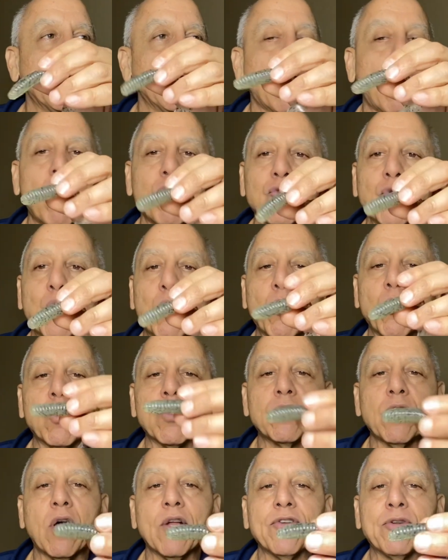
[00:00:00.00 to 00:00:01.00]
also
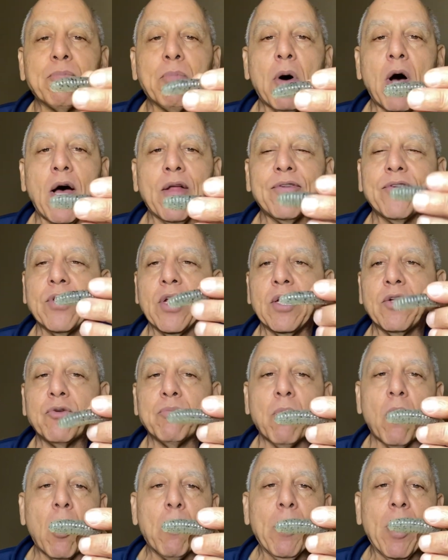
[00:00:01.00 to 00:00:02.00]
worked on spots and
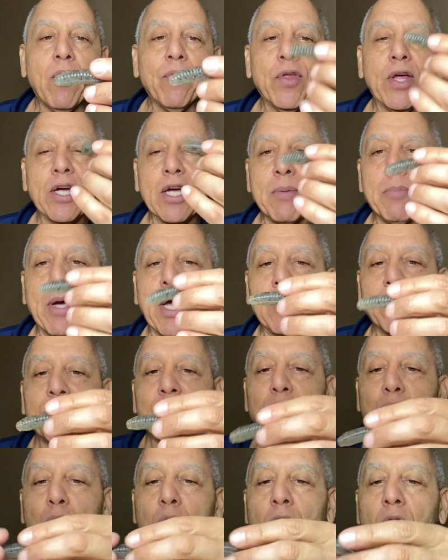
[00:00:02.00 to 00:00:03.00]
smallmouth at Comanche
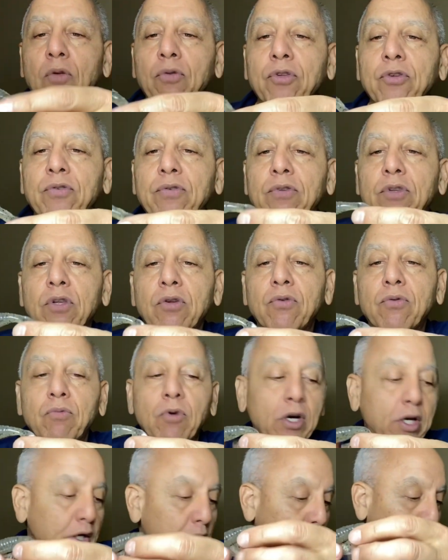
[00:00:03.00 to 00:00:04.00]
as well. This
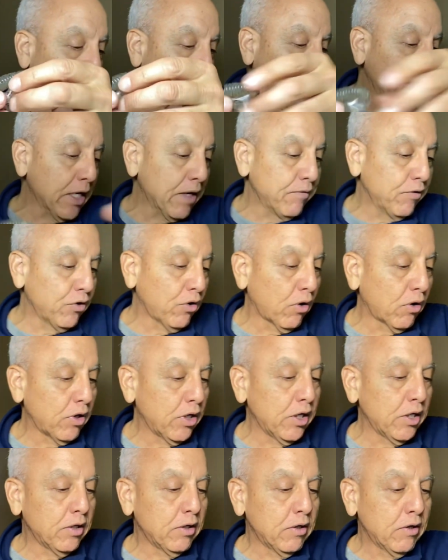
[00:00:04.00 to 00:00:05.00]
right here, I think I have a darter
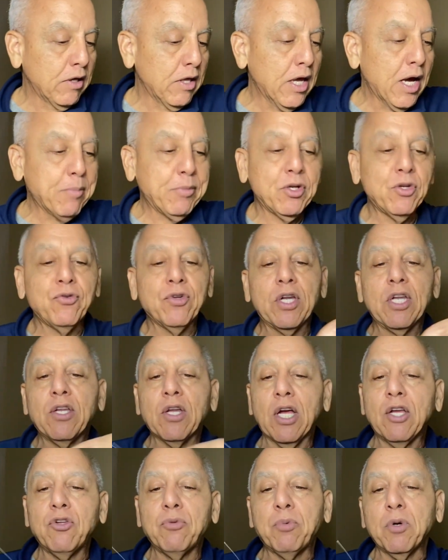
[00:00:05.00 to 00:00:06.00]
head. I mean, I
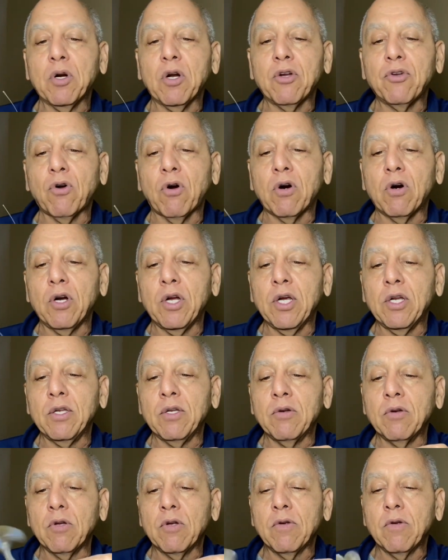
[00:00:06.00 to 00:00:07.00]
used to put it on a darter head,
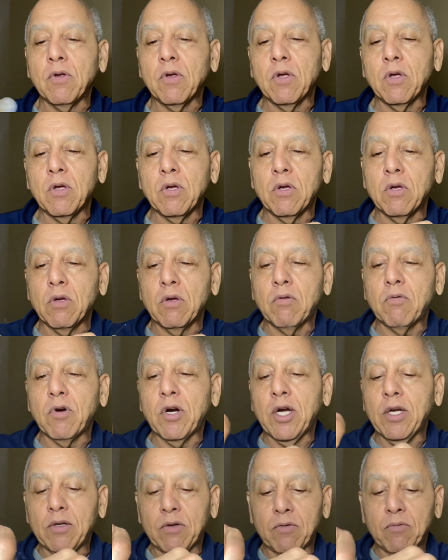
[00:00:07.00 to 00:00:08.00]

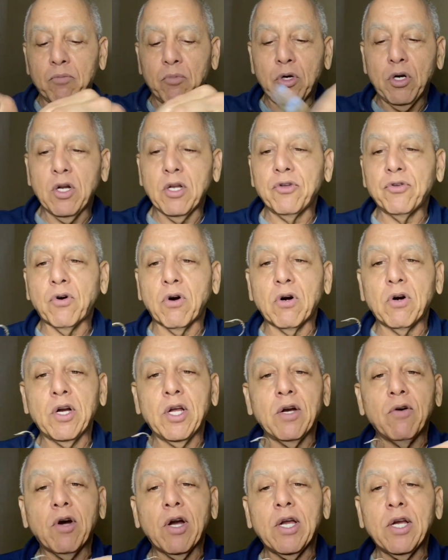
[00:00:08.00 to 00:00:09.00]
right? Put it on a darter
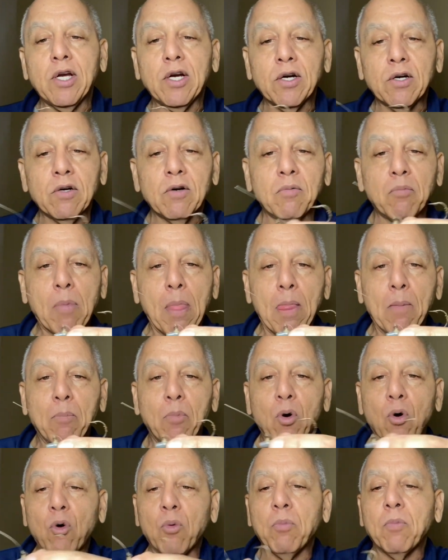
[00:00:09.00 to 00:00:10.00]
head right here,
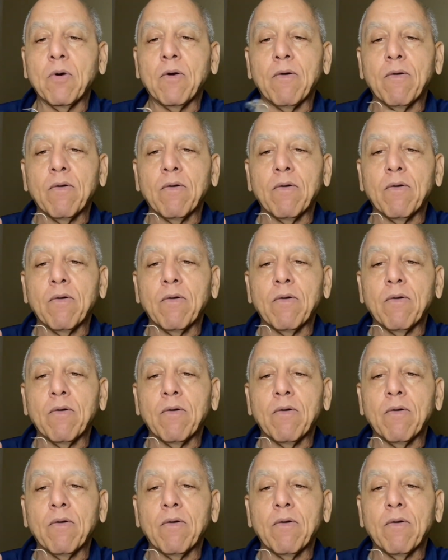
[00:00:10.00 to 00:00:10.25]
boom.